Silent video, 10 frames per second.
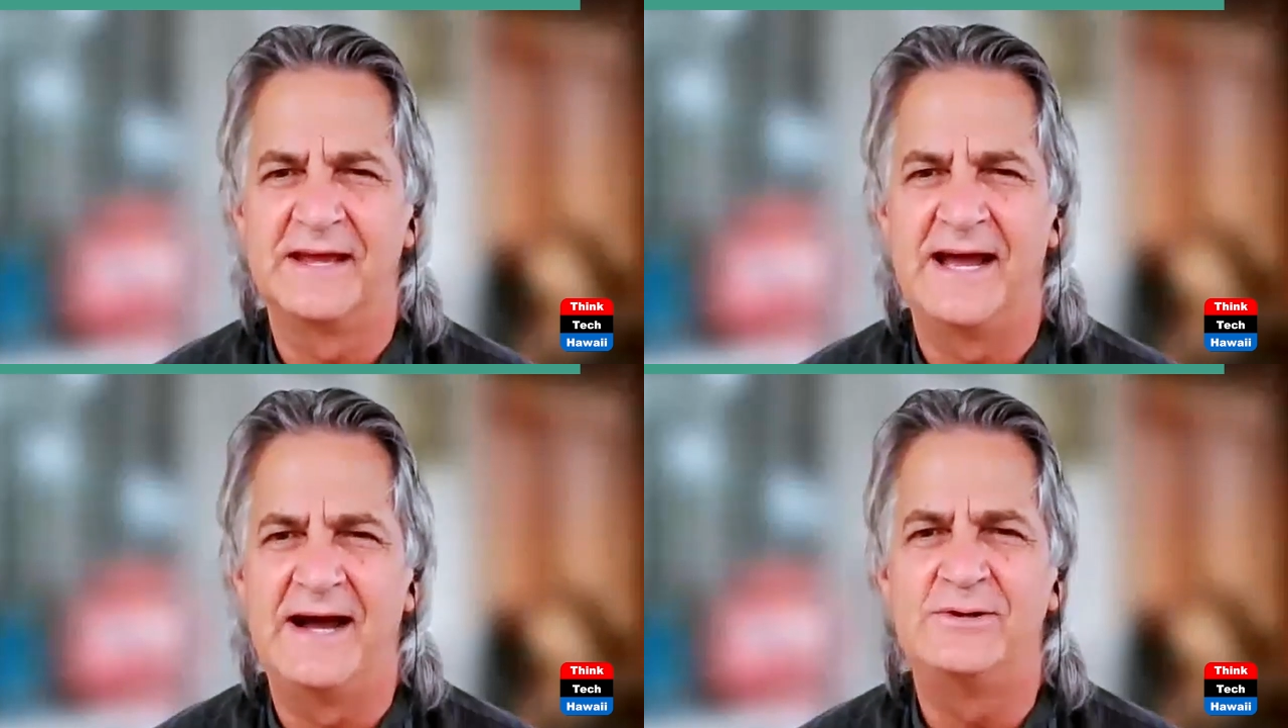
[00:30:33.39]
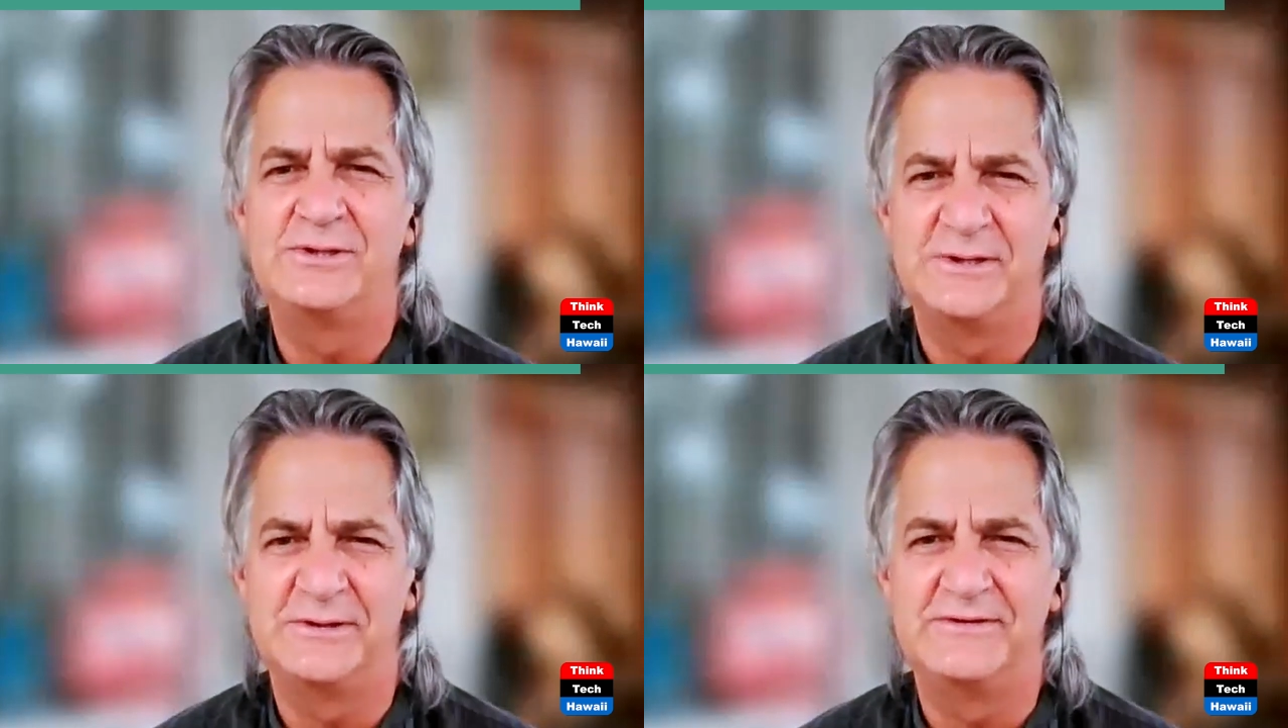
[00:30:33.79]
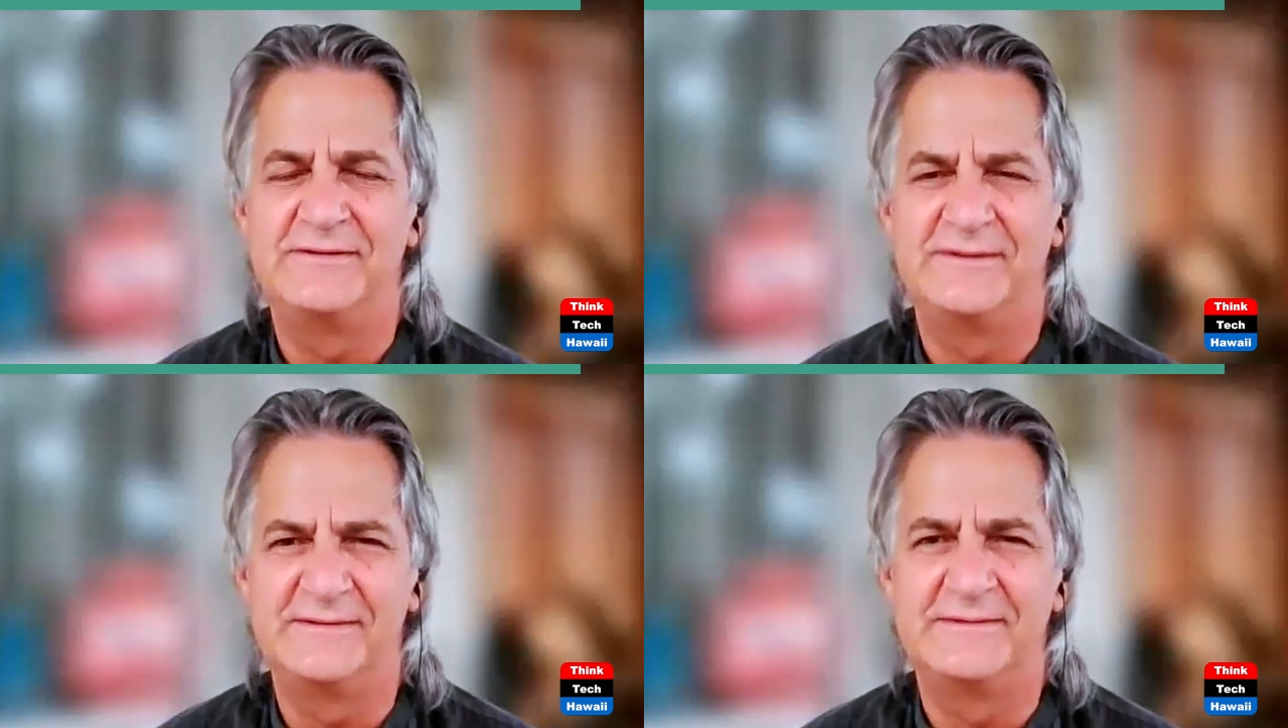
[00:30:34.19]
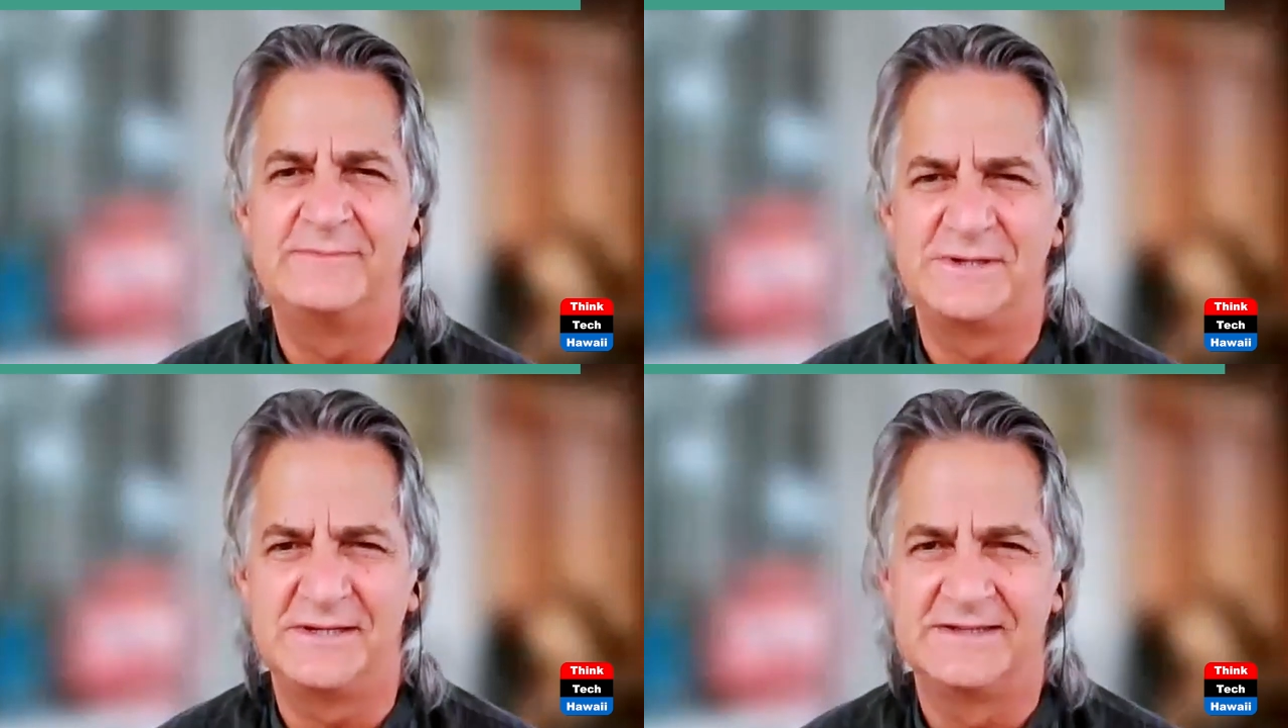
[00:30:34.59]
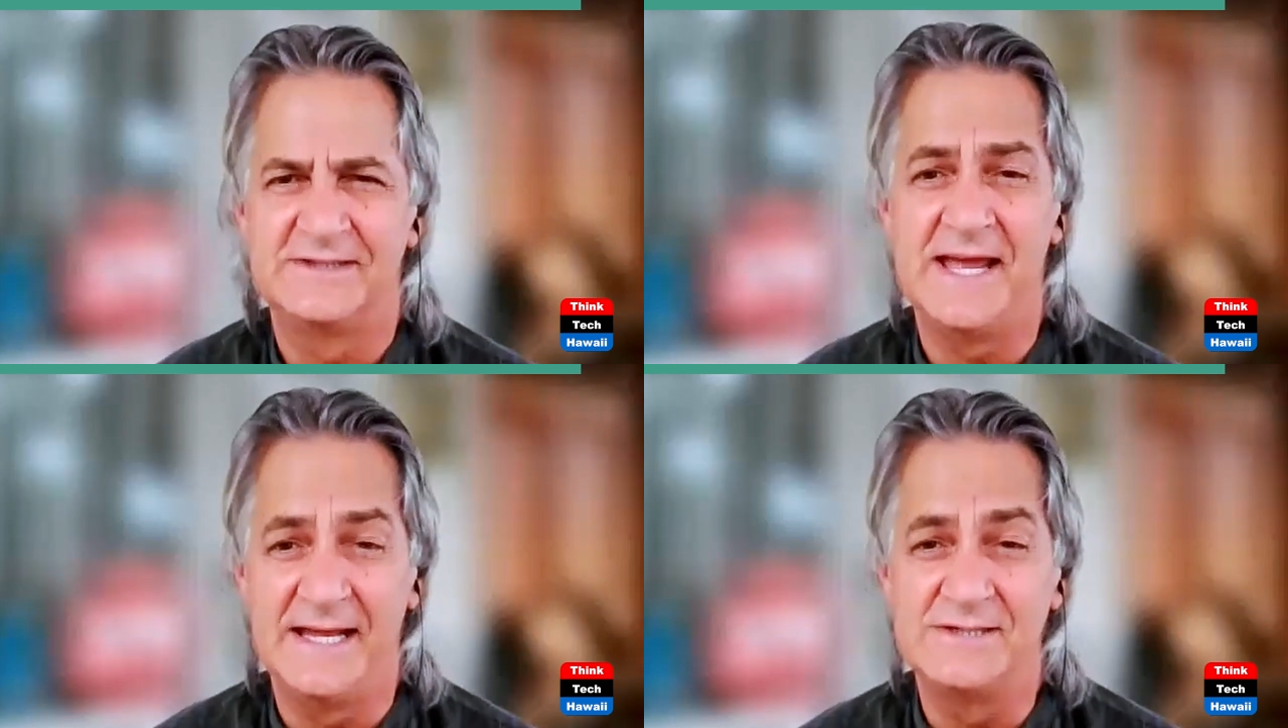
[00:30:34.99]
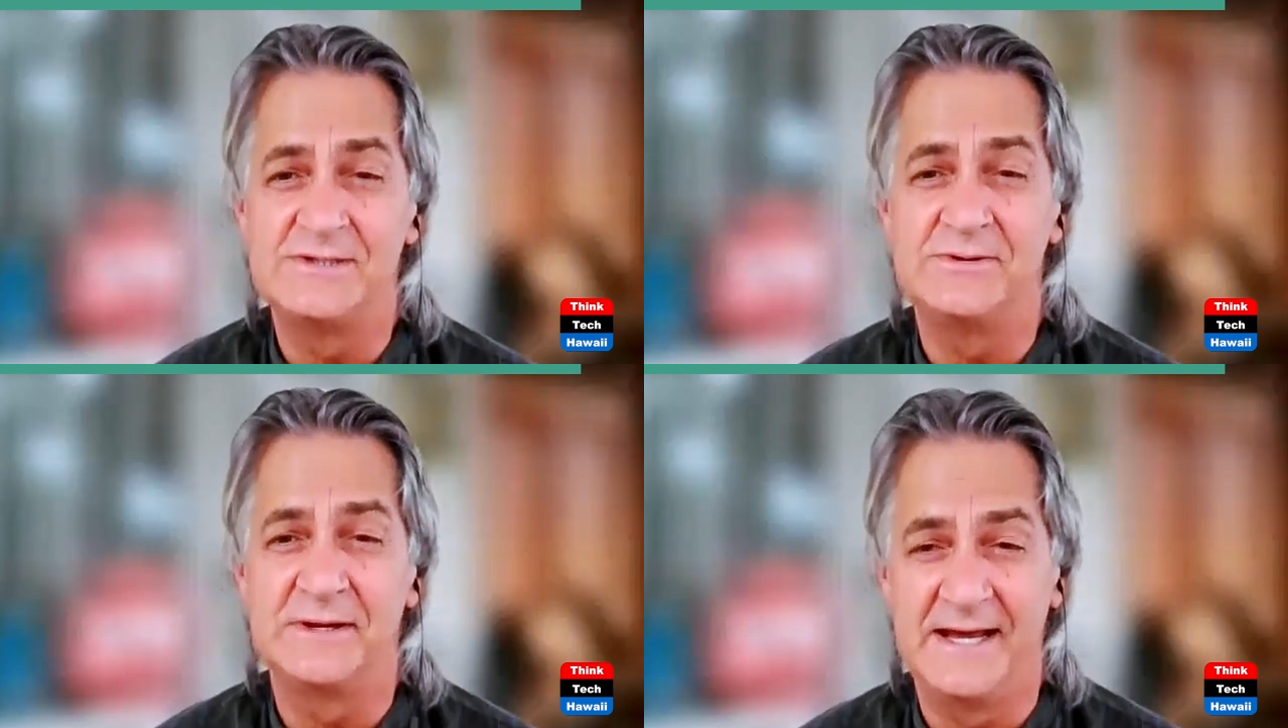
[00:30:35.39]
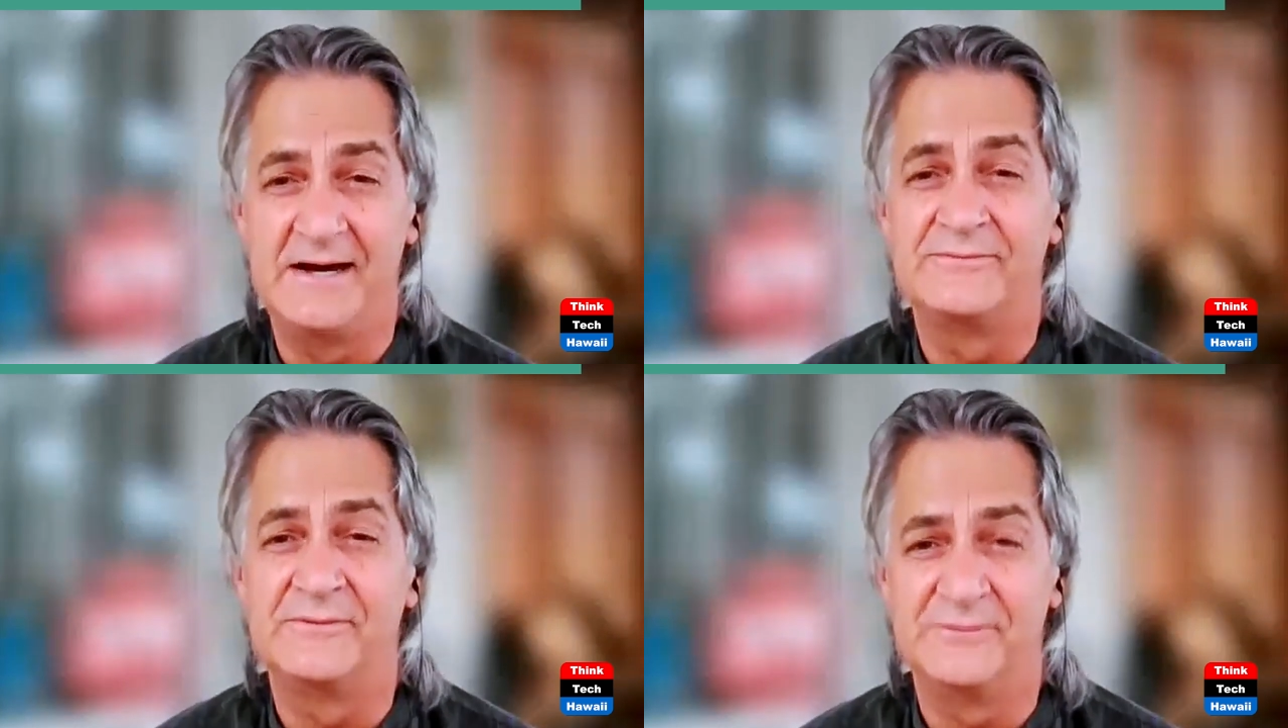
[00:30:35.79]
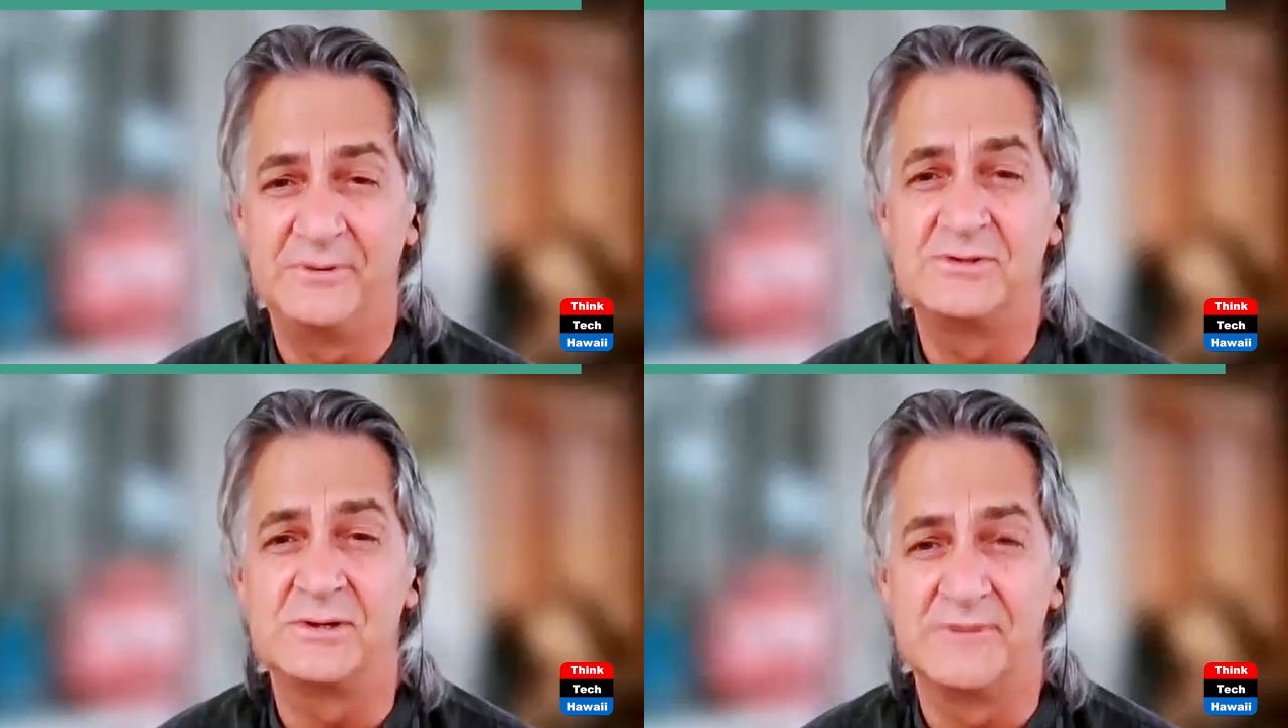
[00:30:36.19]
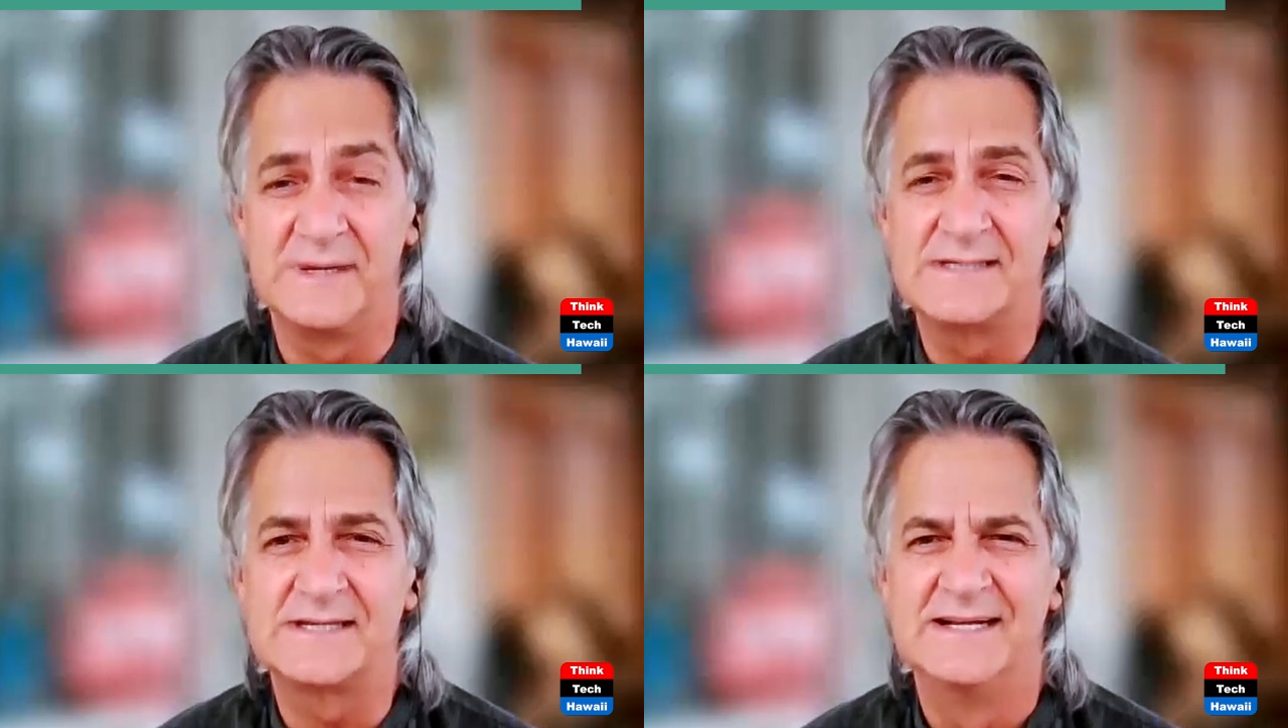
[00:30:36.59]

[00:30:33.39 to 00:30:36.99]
How should the system ch change to account for future risk?